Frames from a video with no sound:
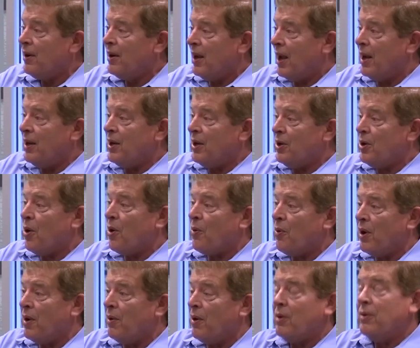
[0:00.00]
and you don't
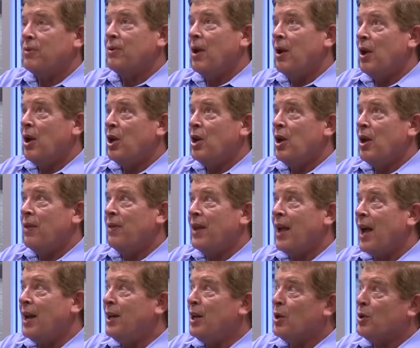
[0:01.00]
want to. The
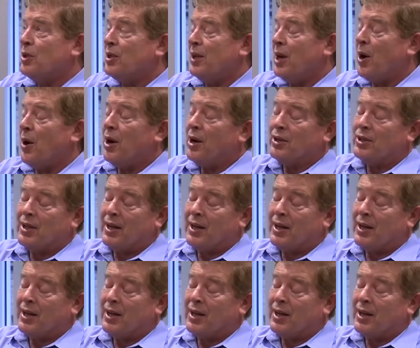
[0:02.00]
ideal scenario is to